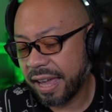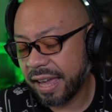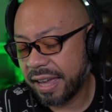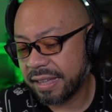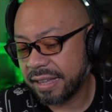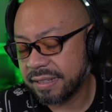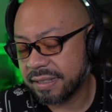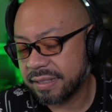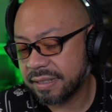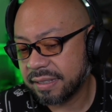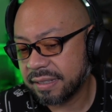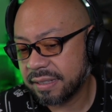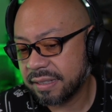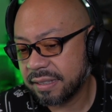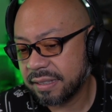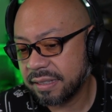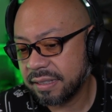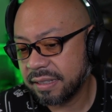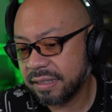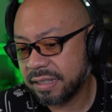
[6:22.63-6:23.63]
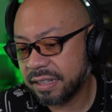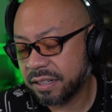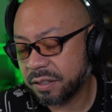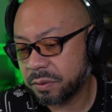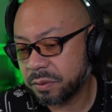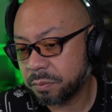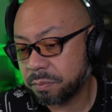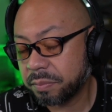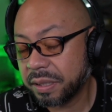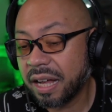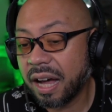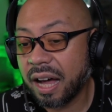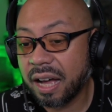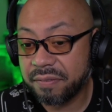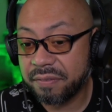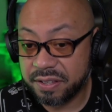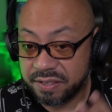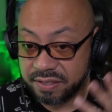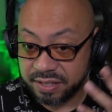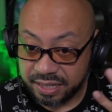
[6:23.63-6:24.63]
and you know, but
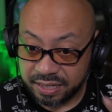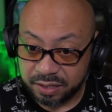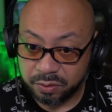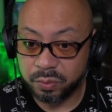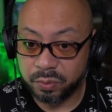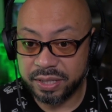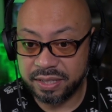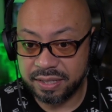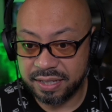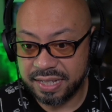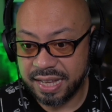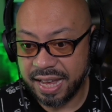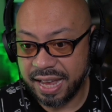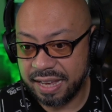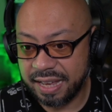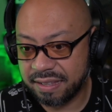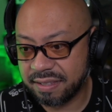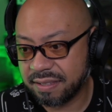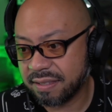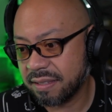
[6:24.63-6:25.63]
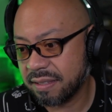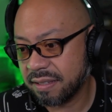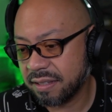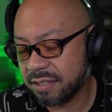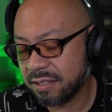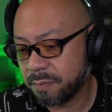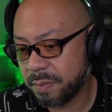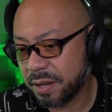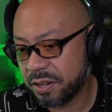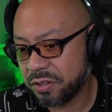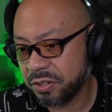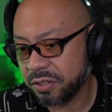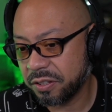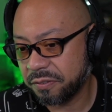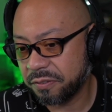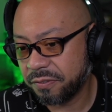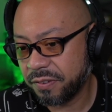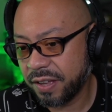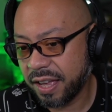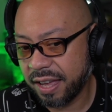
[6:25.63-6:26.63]
obviously with today's
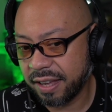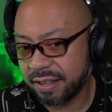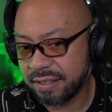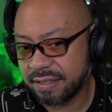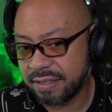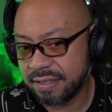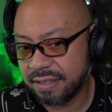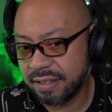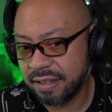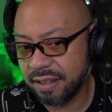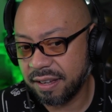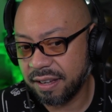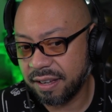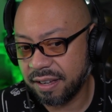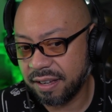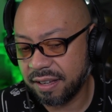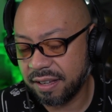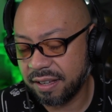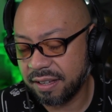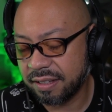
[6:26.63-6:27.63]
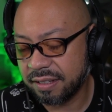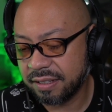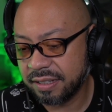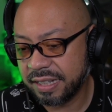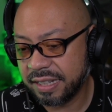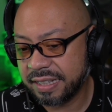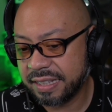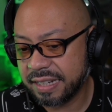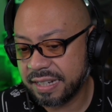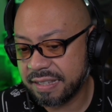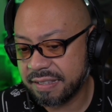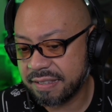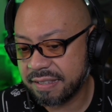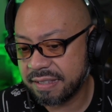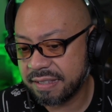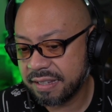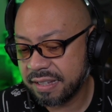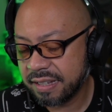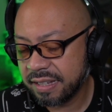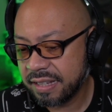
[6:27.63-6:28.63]
special effects, it
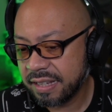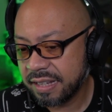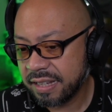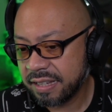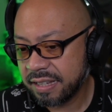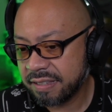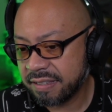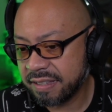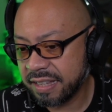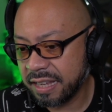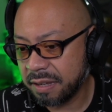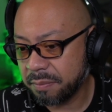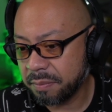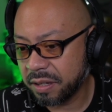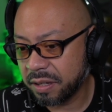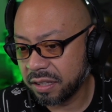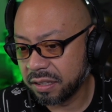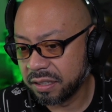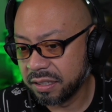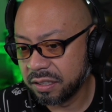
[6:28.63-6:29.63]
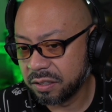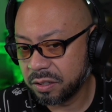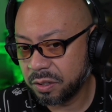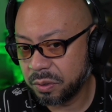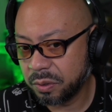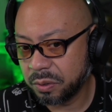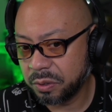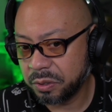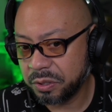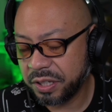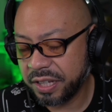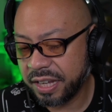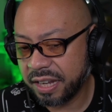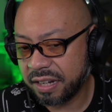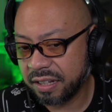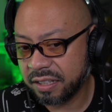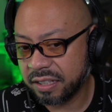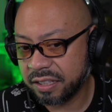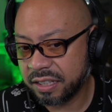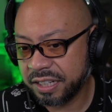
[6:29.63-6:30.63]
does seem a little cool. You
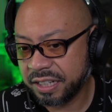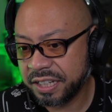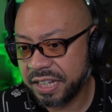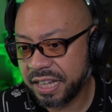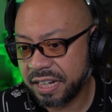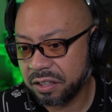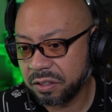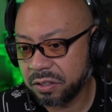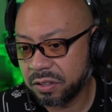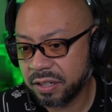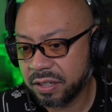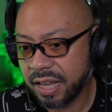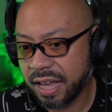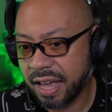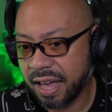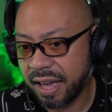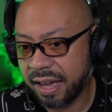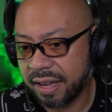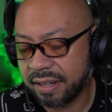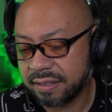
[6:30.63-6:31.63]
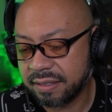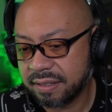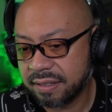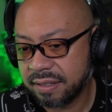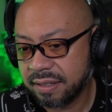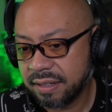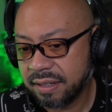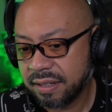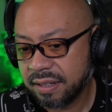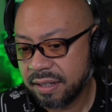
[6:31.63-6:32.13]
get a look at